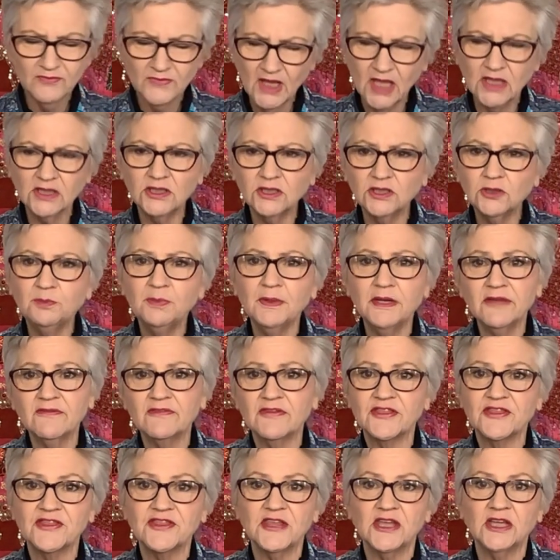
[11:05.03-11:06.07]
a little bit of a
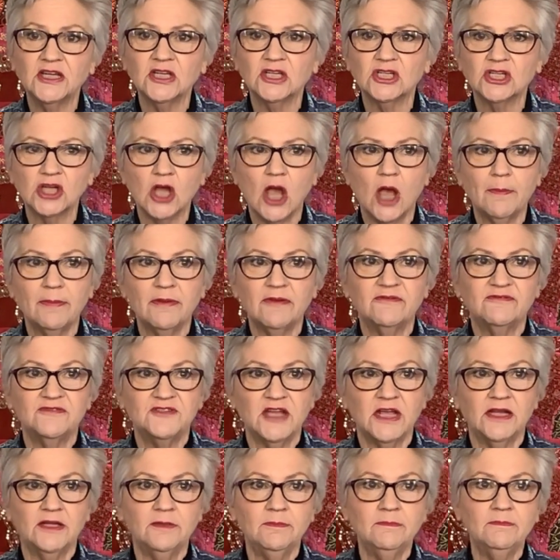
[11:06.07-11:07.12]
thinner type of
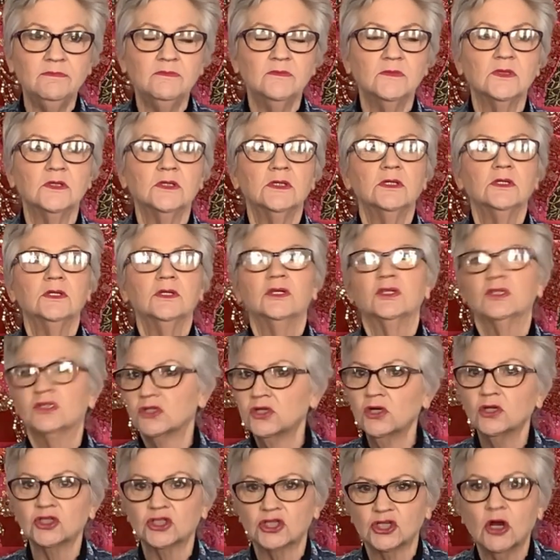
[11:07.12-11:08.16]
denim. It's
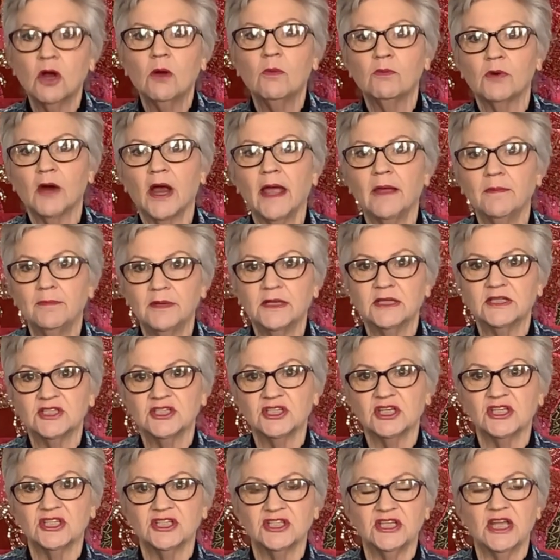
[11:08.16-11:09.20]
not chambray, but it's
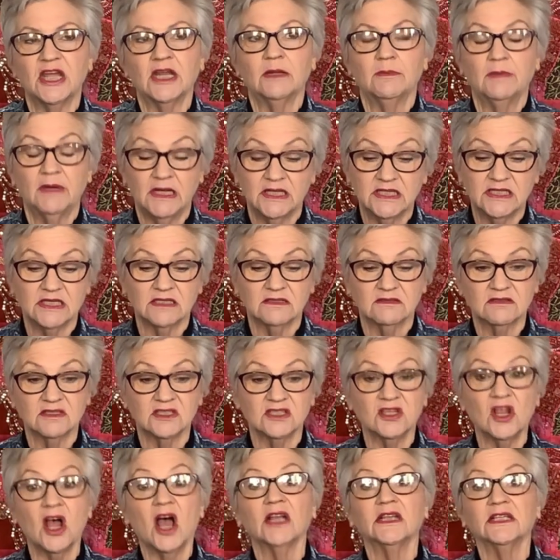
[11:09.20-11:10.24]
just denim, and it's
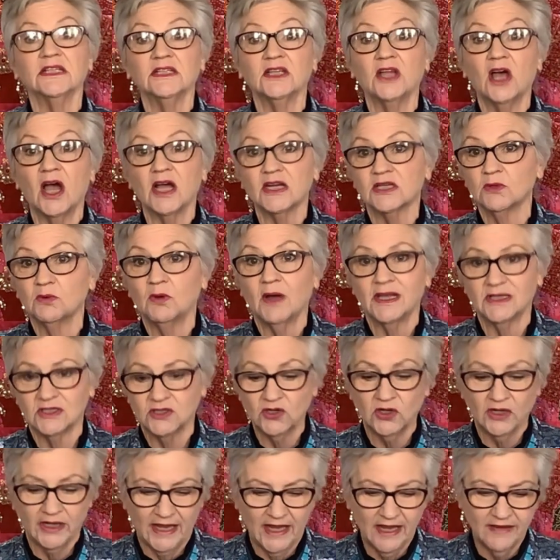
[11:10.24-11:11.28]
slightly lighter weight. It's not
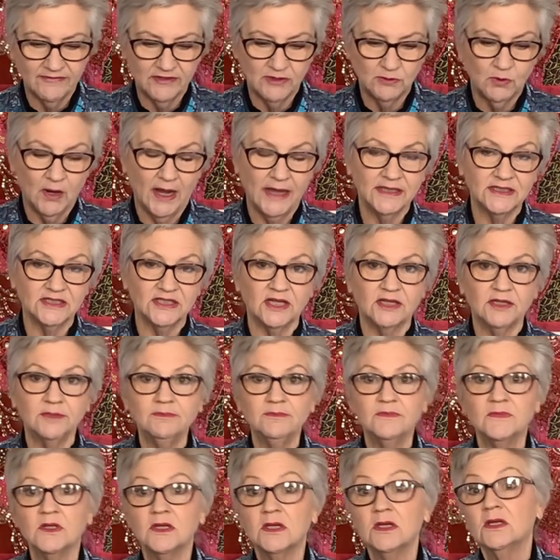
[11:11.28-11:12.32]
a heavyweight denim.
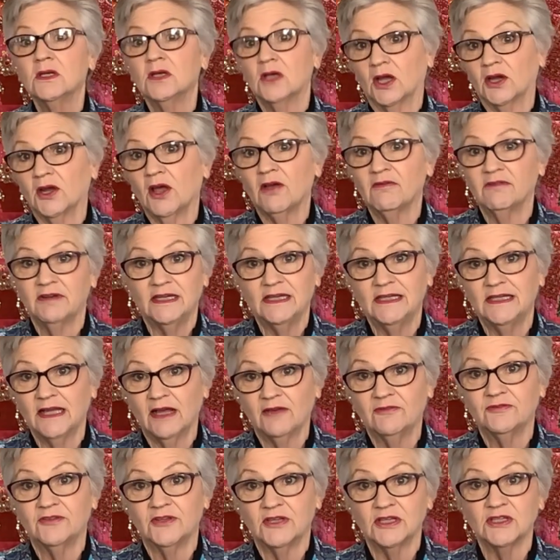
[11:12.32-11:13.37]
And I really
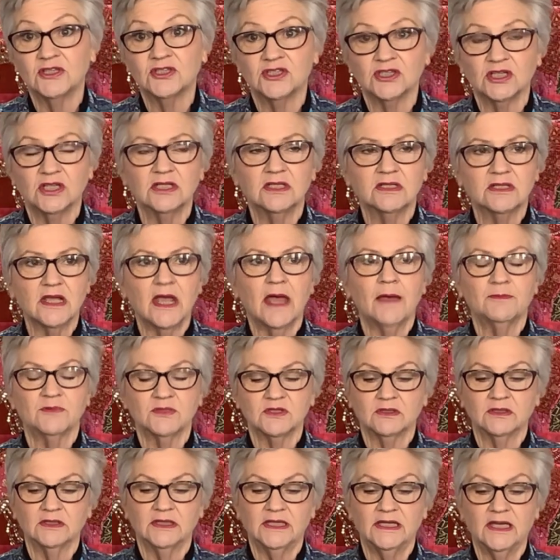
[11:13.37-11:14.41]
love these jeans,
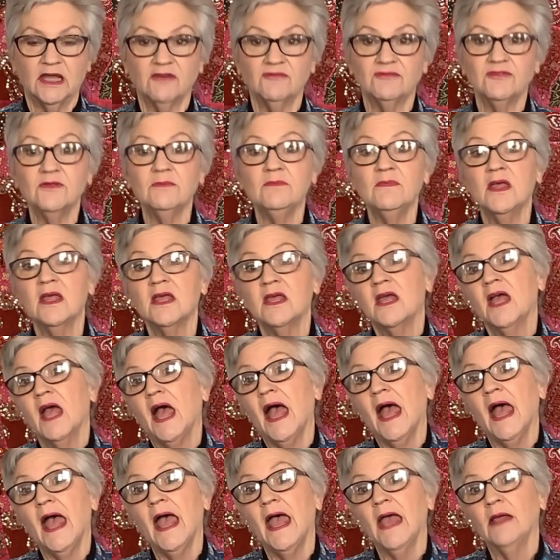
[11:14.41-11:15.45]
absolutely love them.
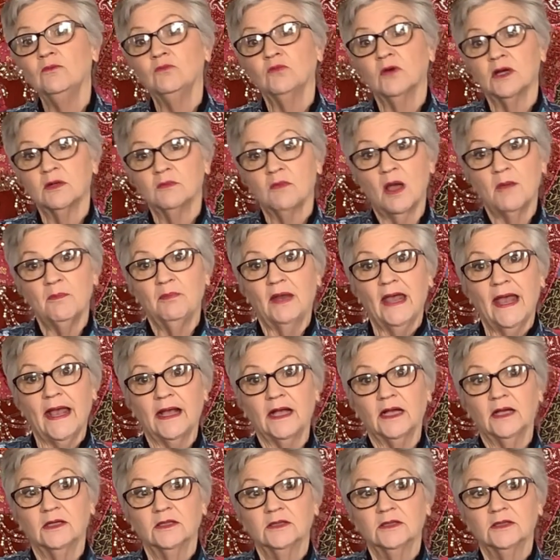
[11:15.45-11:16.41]
And one of my black